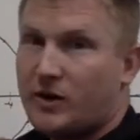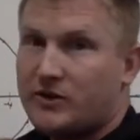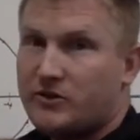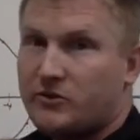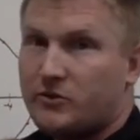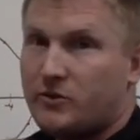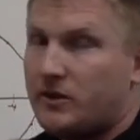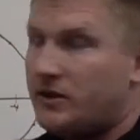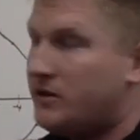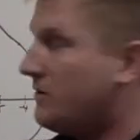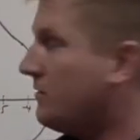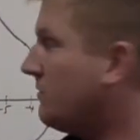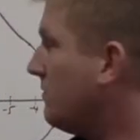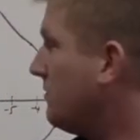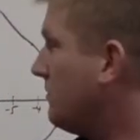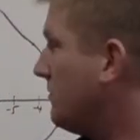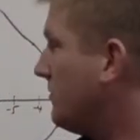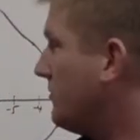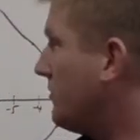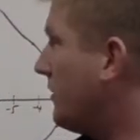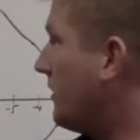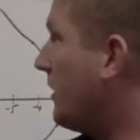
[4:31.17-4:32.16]
squared.
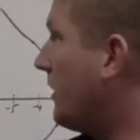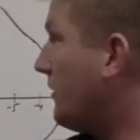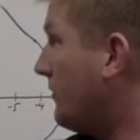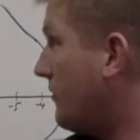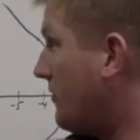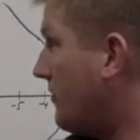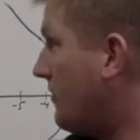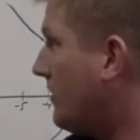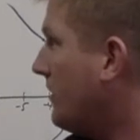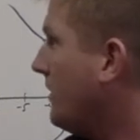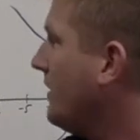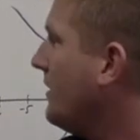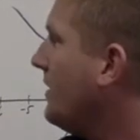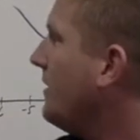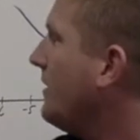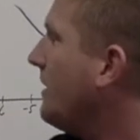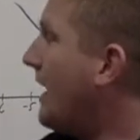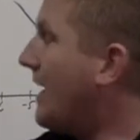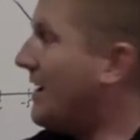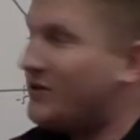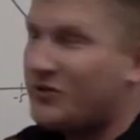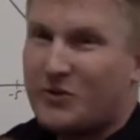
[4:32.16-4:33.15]

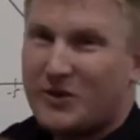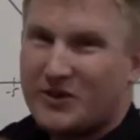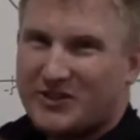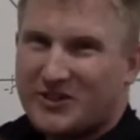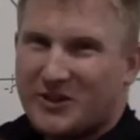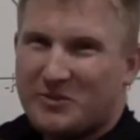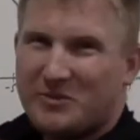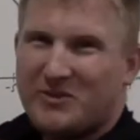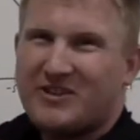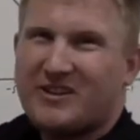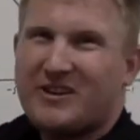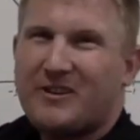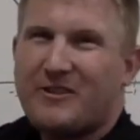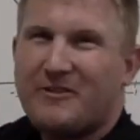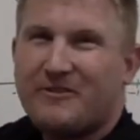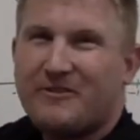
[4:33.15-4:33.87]
A squared term is under the